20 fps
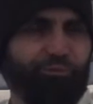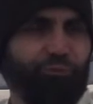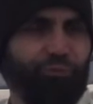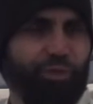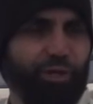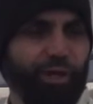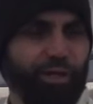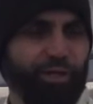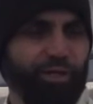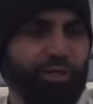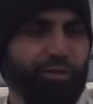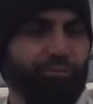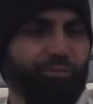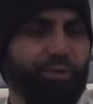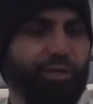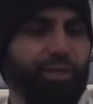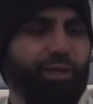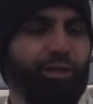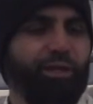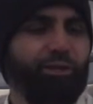freedom
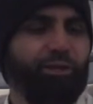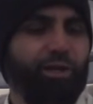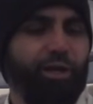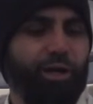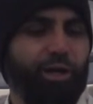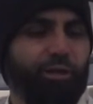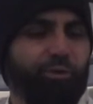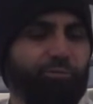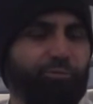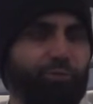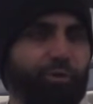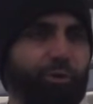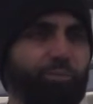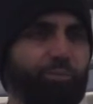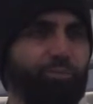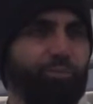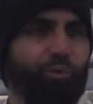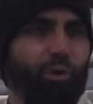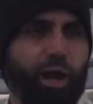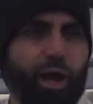uh, from
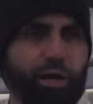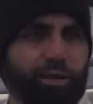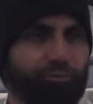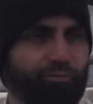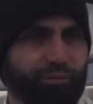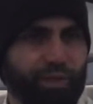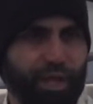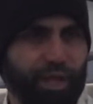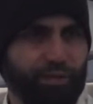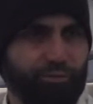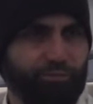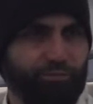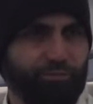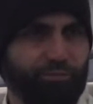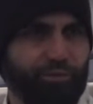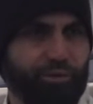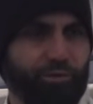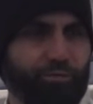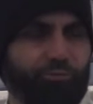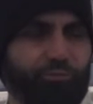pride of life,
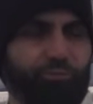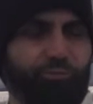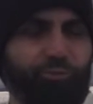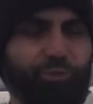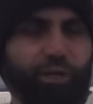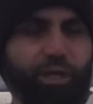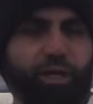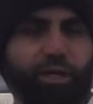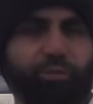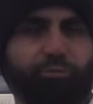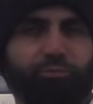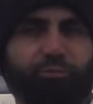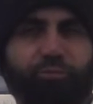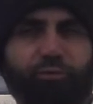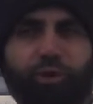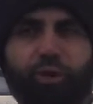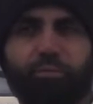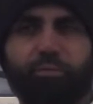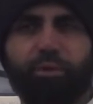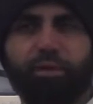freedom
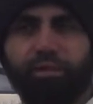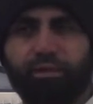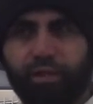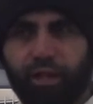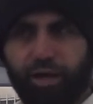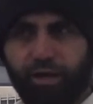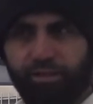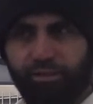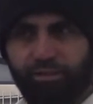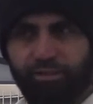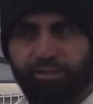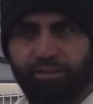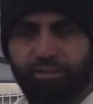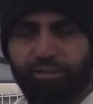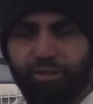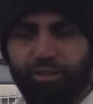from lust,